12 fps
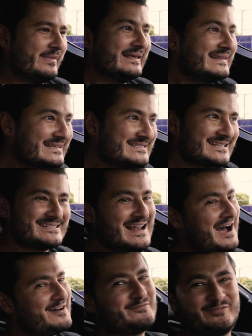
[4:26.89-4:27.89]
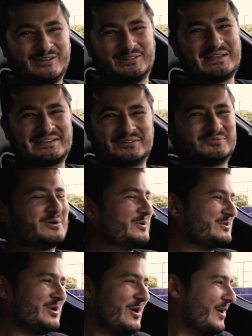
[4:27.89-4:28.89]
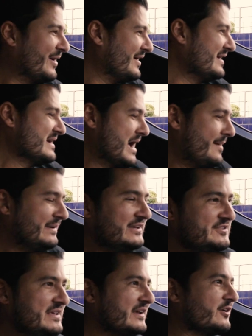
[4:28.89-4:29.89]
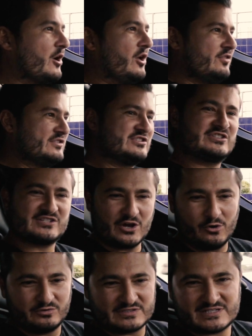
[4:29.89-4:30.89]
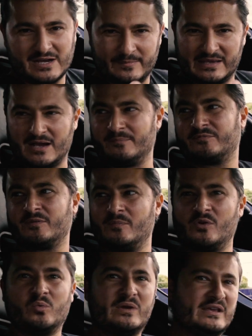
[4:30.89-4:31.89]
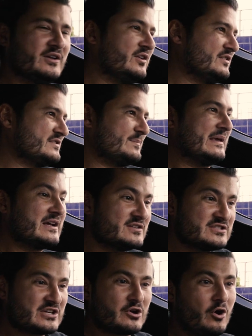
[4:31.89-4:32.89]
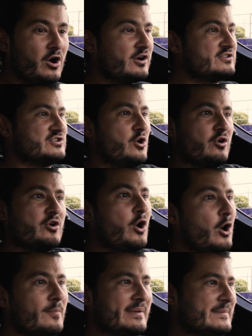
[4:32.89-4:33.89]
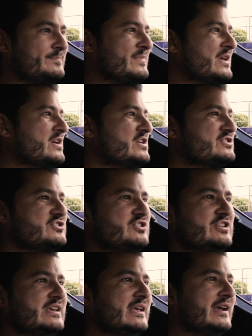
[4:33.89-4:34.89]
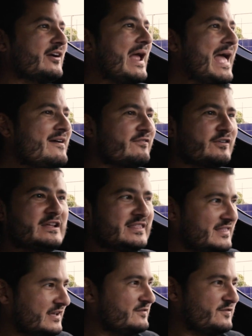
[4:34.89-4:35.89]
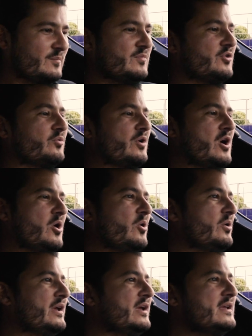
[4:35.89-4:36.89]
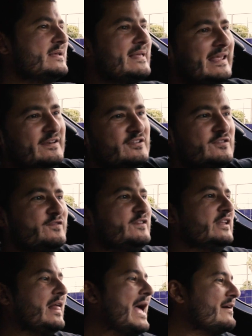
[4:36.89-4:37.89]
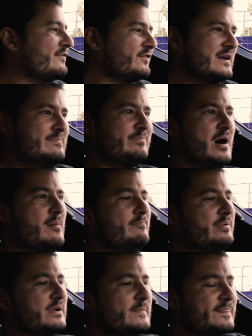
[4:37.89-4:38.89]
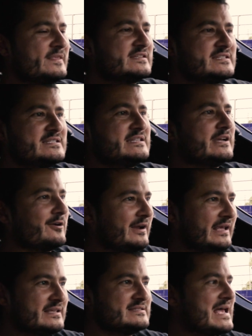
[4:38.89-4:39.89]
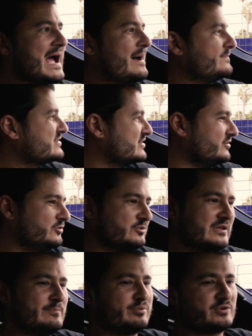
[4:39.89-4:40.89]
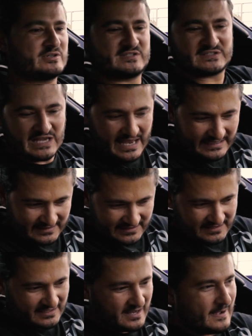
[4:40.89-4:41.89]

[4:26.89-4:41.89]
This does not feel like a road car. I mean, you hear all the stones coming up from the wheels because the car is all carbon, so you hear everything from the road. You feel every bump. The steering is absolutely precise.